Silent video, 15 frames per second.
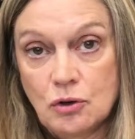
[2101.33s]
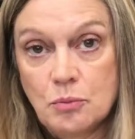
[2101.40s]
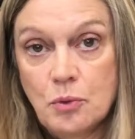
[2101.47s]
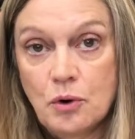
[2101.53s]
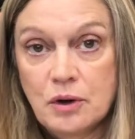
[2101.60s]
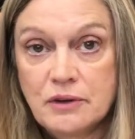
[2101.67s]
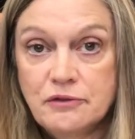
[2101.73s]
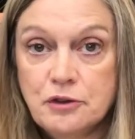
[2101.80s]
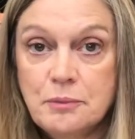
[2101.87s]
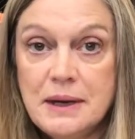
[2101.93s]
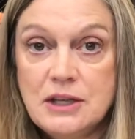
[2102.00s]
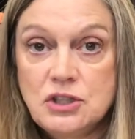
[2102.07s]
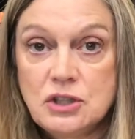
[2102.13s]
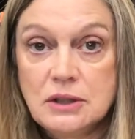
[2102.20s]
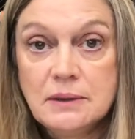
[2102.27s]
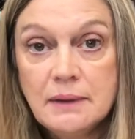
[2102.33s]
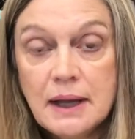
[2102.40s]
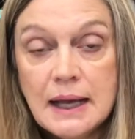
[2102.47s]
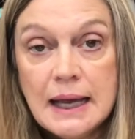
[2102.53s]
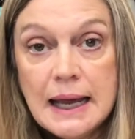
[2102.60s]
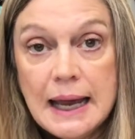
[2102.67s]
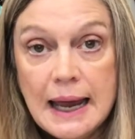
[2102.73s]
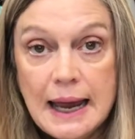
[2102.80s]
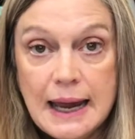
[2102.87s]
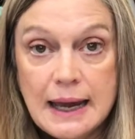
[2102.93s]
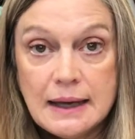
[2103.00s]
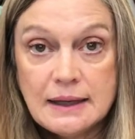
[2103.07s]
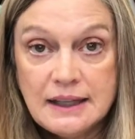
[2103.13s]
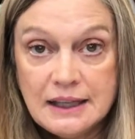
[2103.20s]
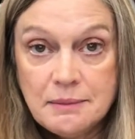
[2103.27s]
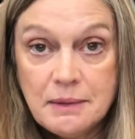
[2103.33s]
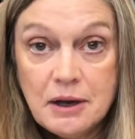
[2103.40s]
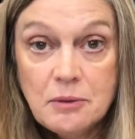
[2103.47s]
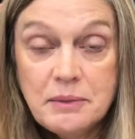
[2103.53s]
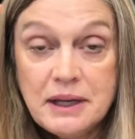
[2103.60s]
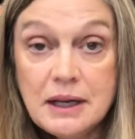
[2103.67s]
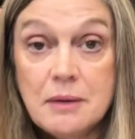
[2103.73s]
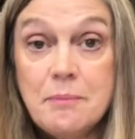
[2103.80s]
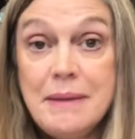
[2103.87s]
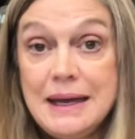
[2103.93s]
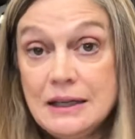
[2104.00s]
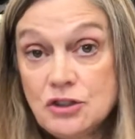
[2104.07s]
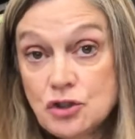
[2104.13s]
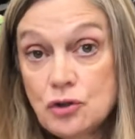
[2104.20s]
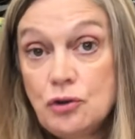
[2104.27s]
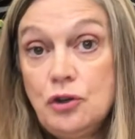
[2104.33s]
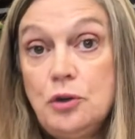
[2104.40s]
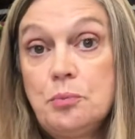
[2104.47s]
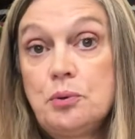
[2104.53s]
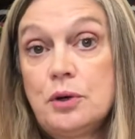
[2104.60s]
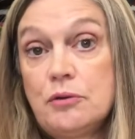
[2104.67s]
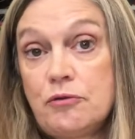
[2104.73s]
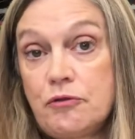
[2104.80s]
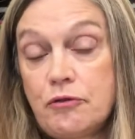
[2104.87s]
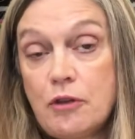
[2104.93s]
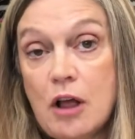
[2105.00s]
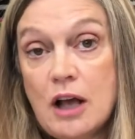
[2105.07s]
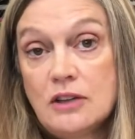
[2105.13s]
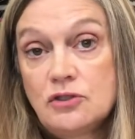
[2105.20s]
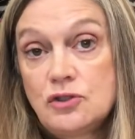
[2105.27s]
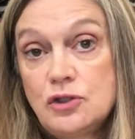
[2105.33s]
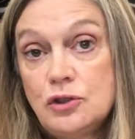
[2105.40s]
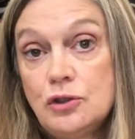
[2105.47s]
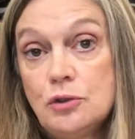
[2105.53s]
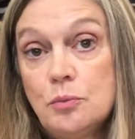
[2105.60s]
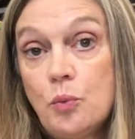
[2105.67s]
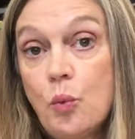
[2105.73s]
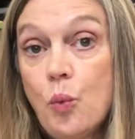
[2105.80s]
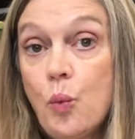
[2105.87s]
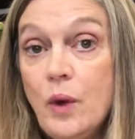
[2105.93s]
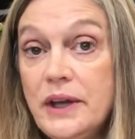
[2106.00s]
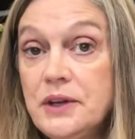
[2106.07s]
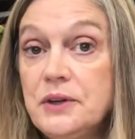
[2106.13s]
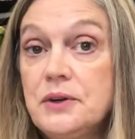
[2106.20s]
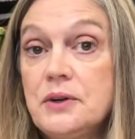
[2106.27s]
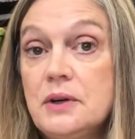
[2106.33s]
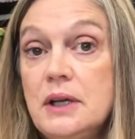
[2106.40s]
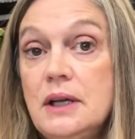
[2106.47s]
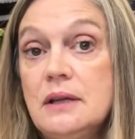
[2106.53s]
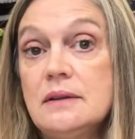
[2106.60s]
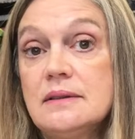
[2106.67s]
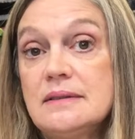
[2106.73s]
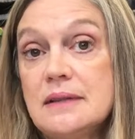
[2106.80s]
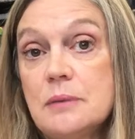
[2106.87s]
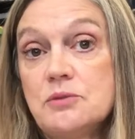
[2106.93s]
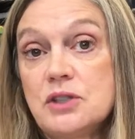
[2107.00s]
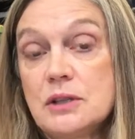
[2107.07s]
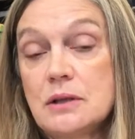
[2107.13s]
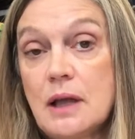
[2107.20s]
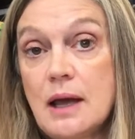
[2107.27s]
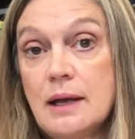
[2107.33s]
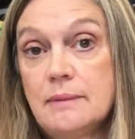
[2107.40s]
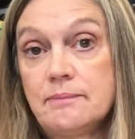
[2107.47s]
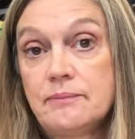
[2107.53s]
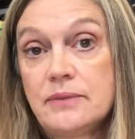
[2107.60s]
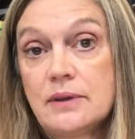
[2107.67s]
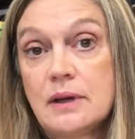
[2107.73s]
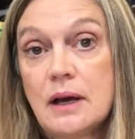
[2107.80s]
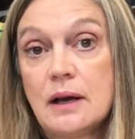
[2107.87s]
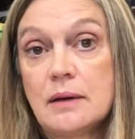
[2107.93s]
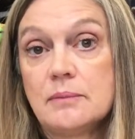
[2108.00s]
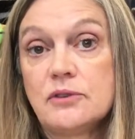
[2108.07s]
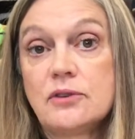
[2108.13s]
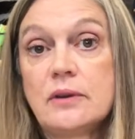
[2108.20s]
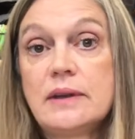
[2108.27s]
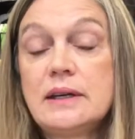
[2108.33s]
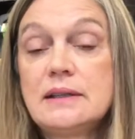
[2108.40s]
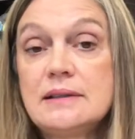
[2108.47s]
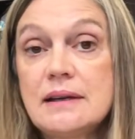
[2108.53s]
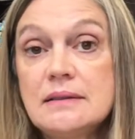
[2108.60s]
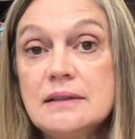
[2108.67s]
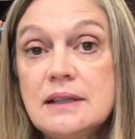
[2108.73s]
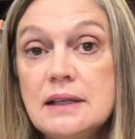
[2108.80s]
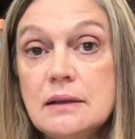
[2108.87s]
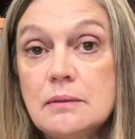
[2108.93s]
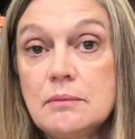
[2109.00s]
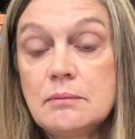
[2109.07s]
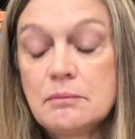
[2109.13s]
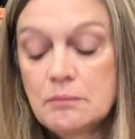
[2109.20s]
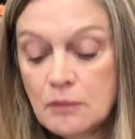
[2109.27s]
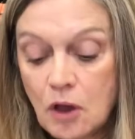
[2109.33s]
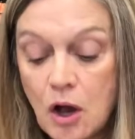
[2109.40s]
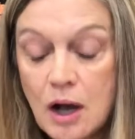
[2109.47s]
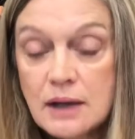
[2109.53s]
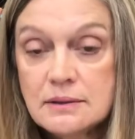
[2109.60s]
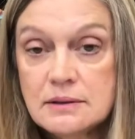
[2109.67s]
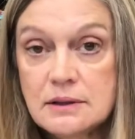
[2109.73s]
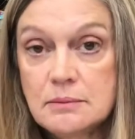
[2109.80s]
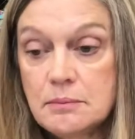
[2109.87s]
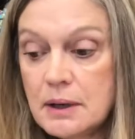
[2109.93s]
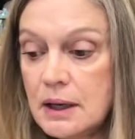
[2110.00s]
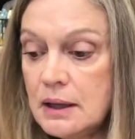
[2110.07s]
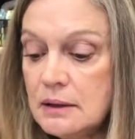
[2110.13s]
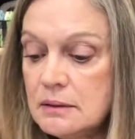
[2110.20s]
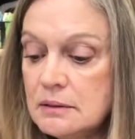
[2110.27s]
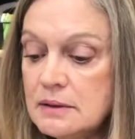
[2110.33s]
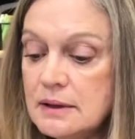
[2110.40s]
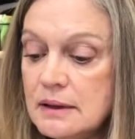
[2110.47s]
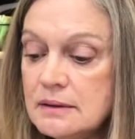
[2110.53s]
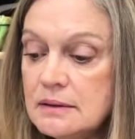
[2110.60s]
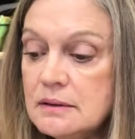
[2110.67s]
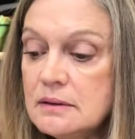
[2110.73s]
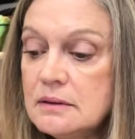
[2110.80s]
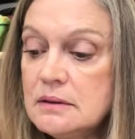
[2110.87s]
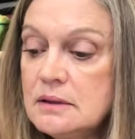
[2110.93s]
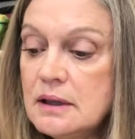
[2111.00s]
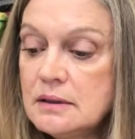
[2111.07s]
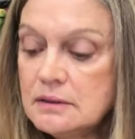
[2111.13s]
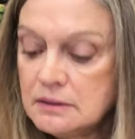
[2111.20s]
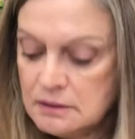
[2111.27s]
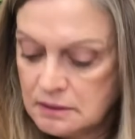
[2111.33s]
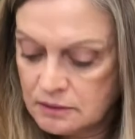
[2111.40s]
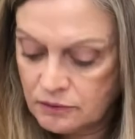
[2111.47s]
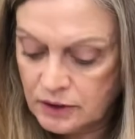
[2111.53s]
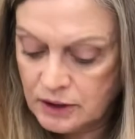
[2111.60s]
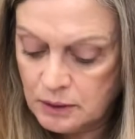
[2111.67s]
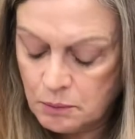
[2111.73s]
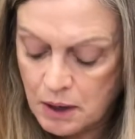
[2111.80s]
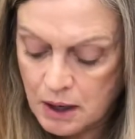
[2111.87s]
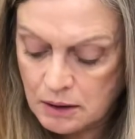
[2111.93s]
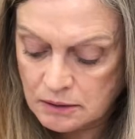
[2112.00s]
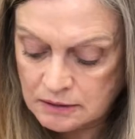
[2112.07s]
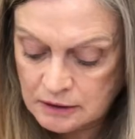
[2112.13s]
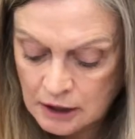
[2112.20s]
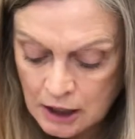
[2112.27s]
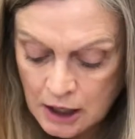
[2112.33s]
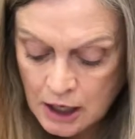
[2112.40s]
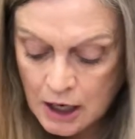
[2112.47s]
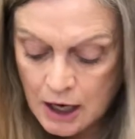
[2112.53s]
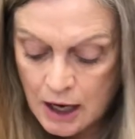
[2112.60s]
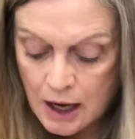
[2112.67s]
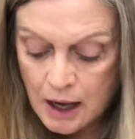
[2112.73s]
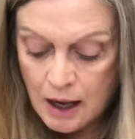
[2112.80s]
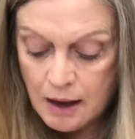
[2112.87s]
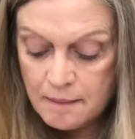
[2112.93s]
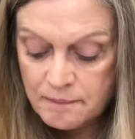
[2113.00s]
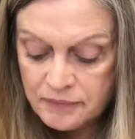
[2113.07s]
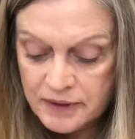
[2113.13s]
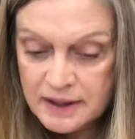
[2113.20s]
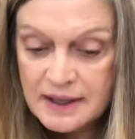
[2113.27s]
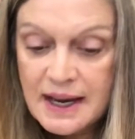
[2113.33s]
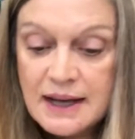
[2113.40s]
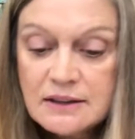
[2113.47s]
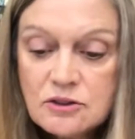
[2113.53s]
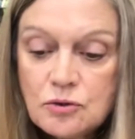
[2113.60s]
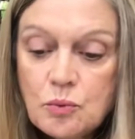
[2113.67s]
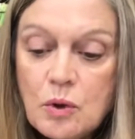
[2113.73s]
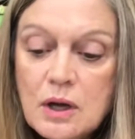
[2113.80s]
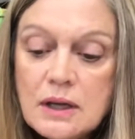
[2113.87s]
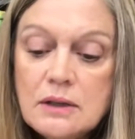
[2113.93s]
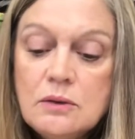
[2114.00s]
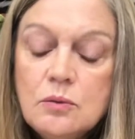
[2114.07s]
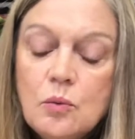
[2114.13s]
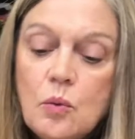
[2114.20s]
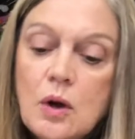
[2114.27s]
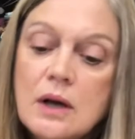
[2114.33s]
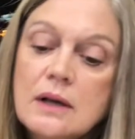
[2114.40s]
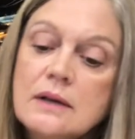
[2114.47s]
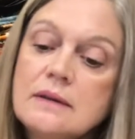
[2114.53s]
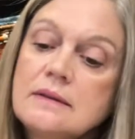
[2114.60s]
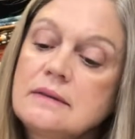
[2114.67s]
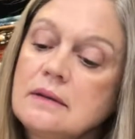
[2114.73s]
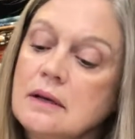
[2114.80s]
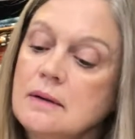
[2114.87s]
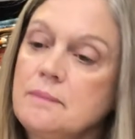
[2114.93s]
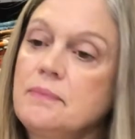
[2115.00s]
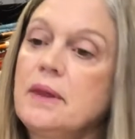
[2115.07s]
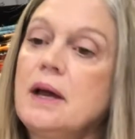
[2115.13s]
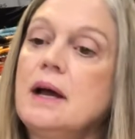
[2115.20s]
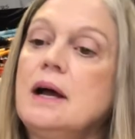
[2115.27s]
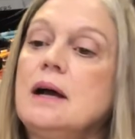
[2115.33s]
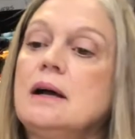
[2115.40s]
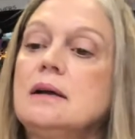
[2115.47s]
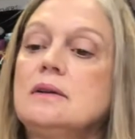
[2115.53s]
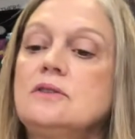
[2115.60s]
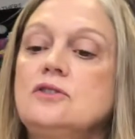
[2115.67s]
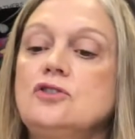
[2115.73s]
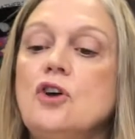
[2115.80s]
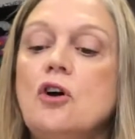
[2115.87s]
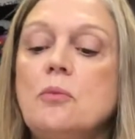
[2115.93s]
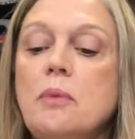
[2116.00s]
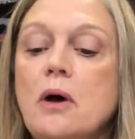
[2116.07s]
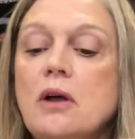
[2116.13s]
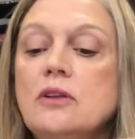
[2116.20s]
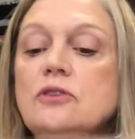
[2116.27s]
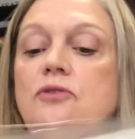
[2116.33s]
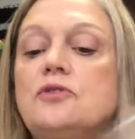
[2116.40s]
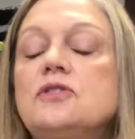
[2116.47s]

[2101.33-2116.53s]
more information. And email me and make sure you put FlossTube winner in the subject line so that it doesn't get lost in my dozens and dozens of emails. The next one was snowballs for